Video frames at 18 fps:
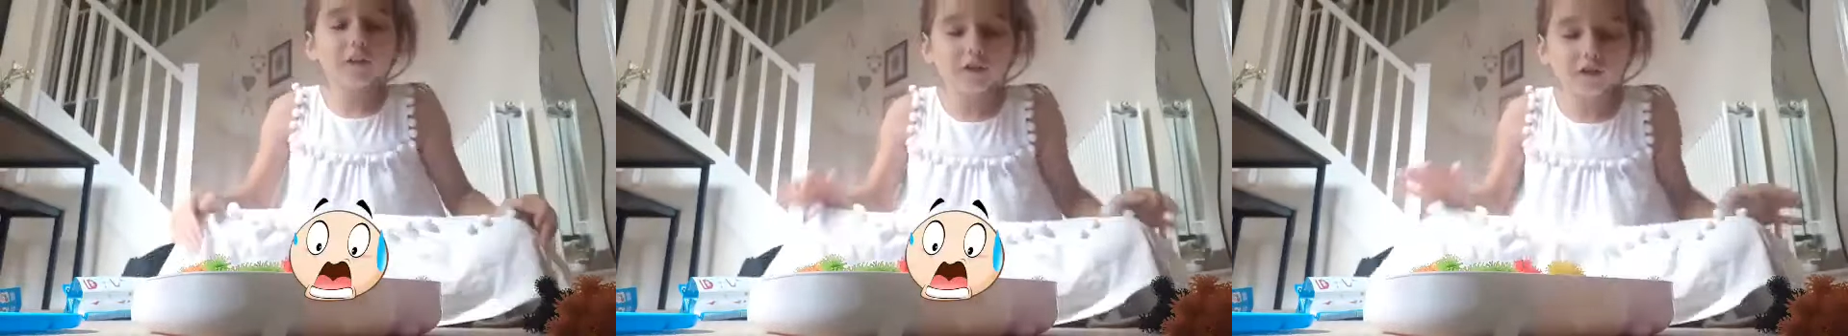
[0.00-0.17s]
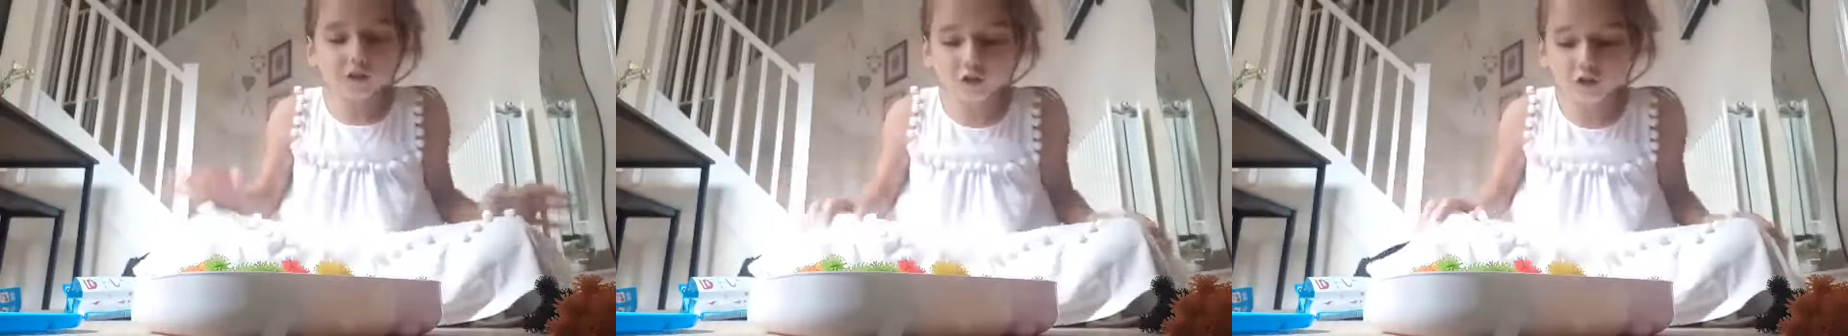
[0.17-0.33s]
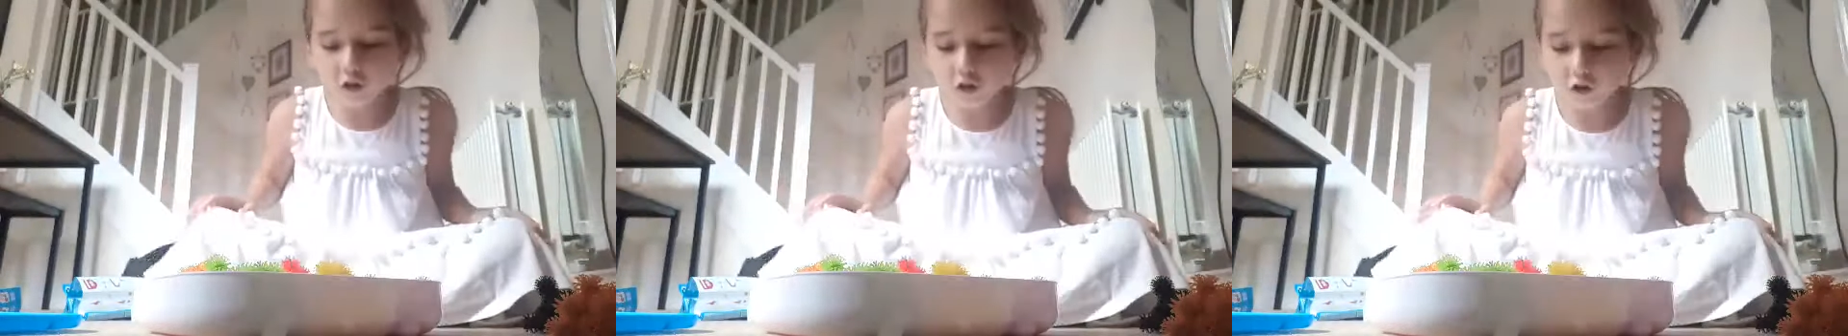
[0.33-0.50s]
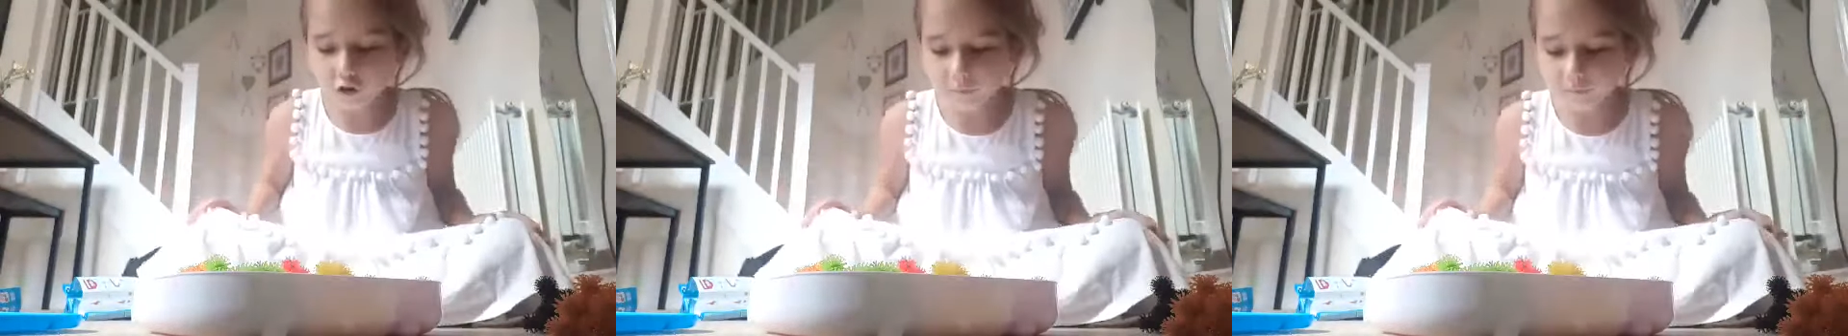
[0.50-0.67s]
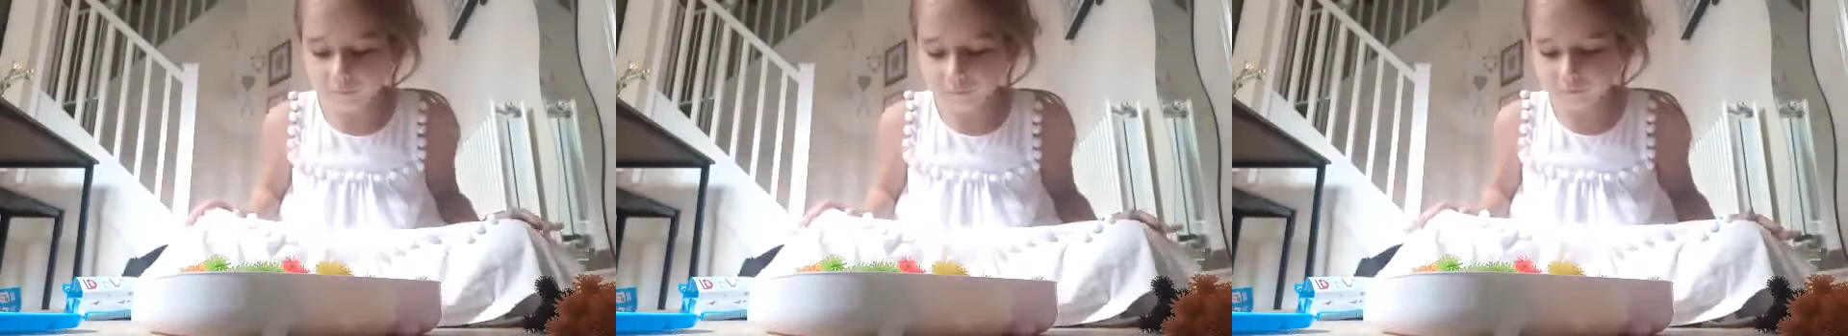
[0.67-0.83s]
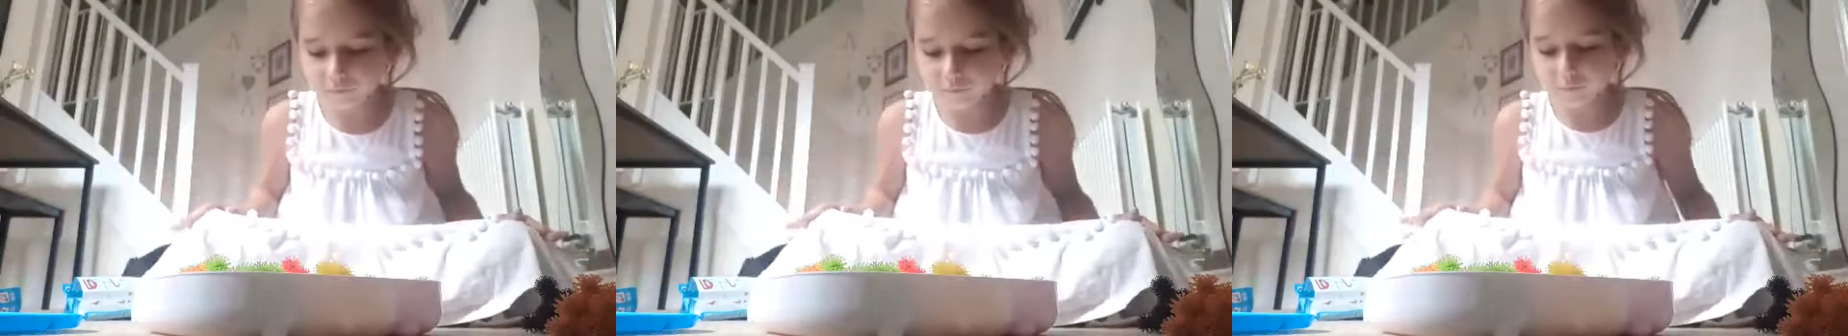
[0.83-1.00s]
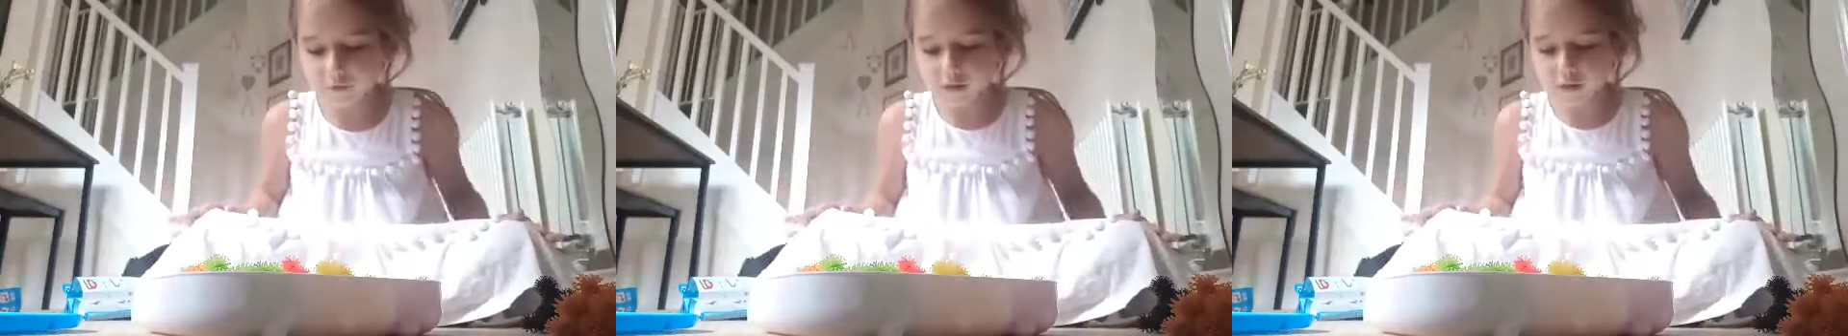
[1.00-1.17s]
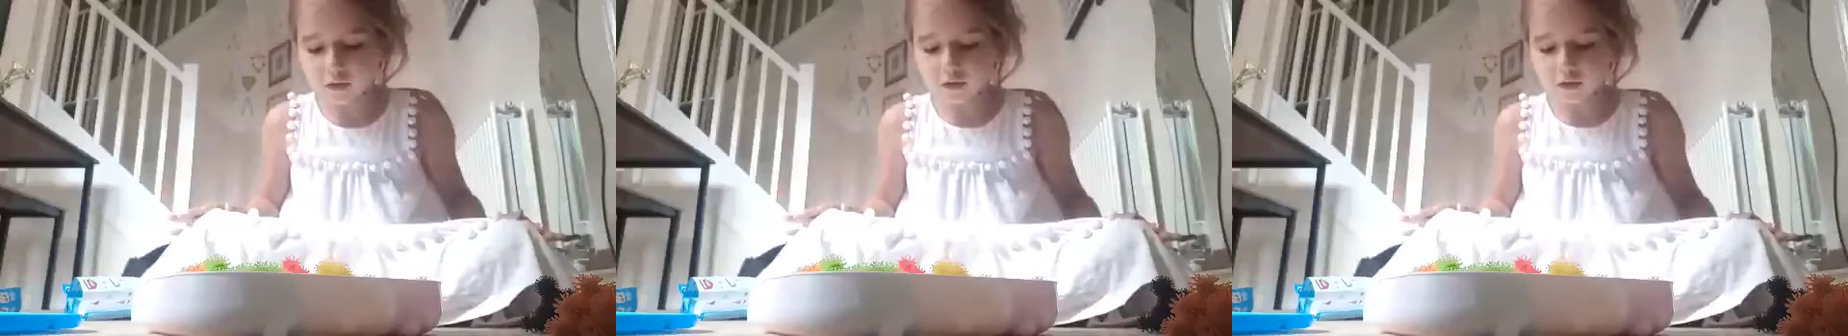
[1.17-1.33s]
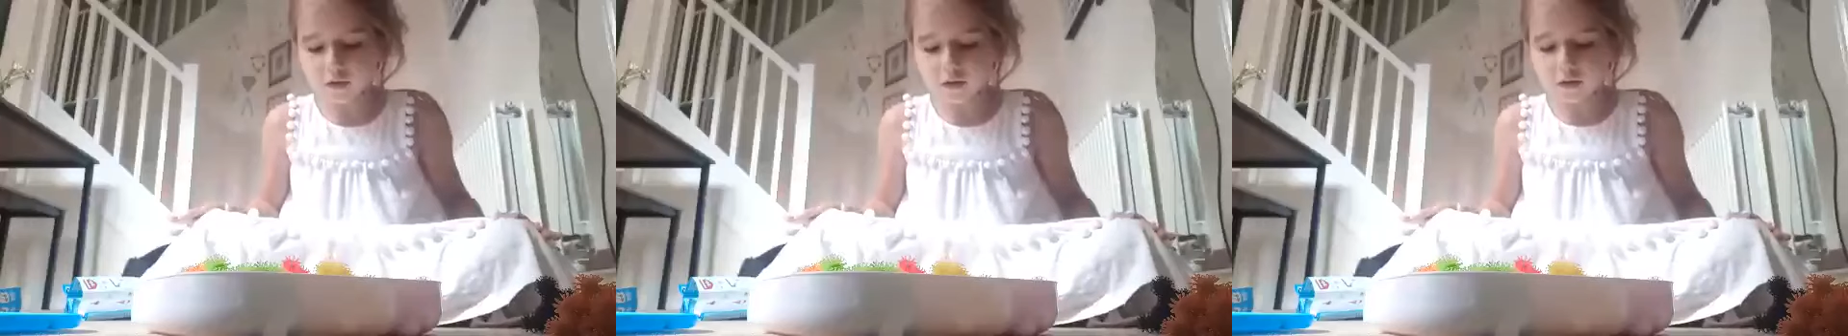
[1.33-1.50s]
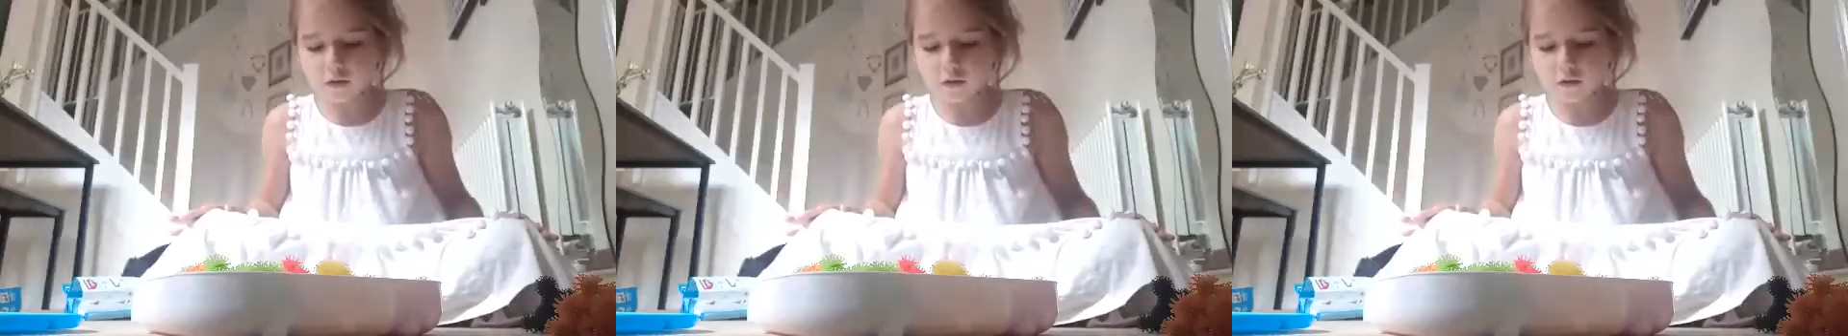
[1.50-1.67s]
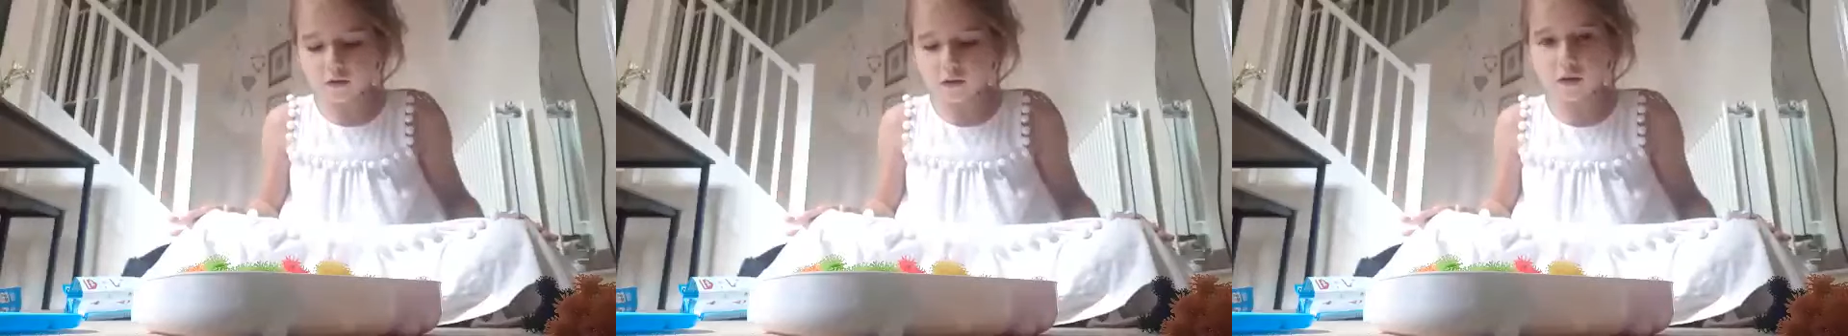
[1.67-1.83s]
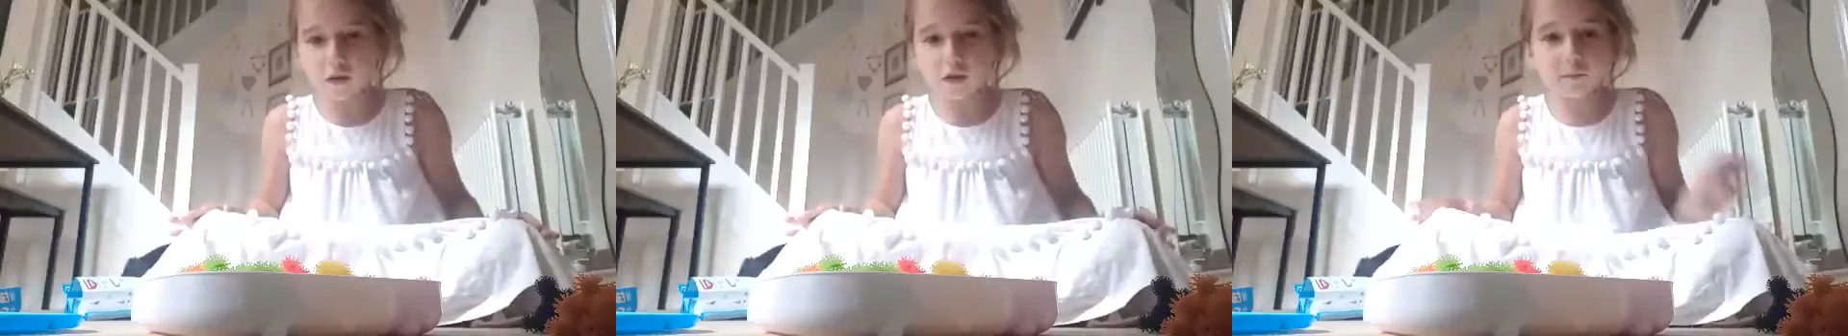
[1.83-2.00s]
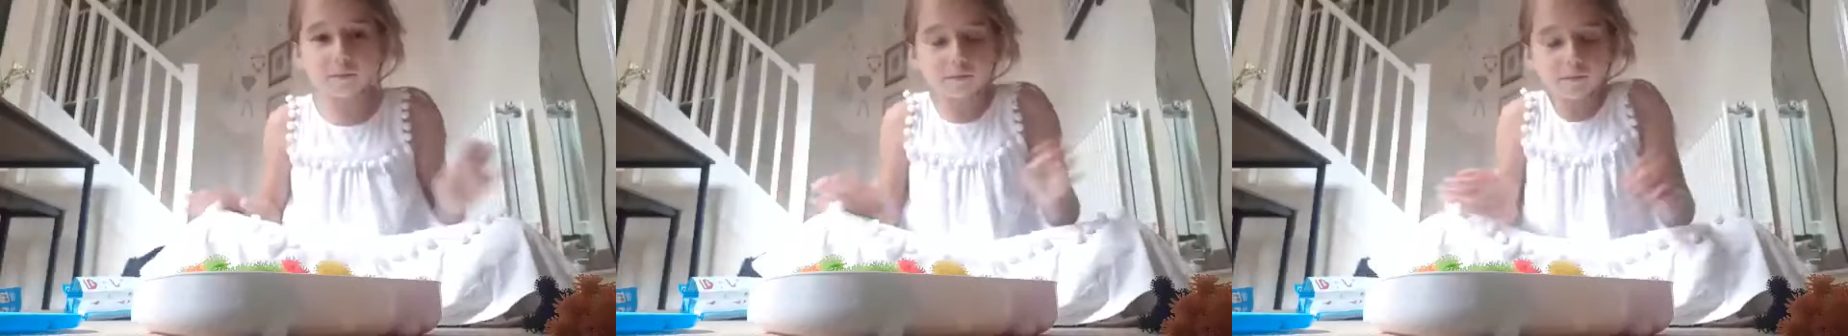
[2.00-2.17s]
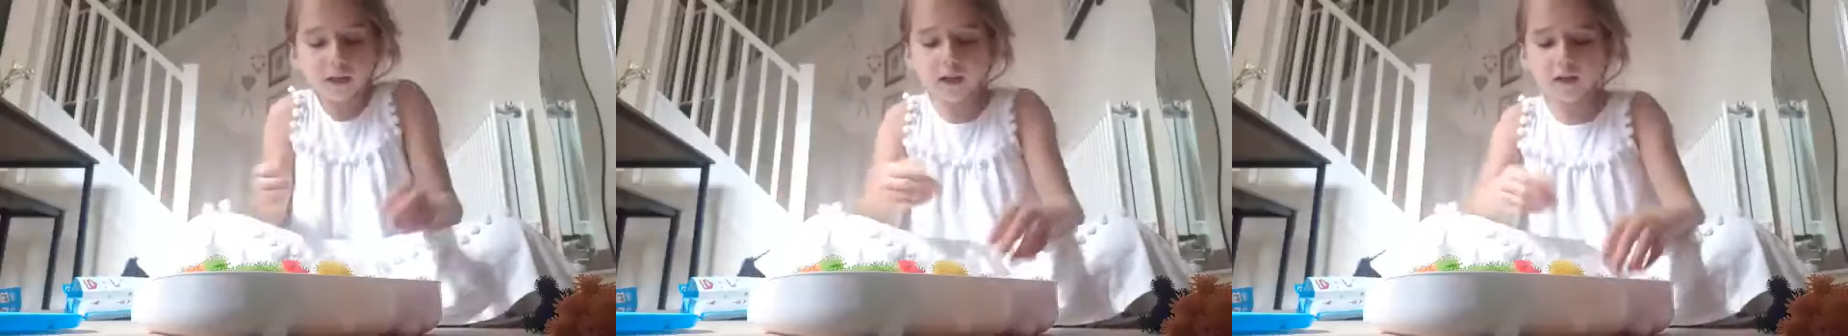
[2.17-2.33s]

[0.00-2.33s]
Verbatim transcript: so um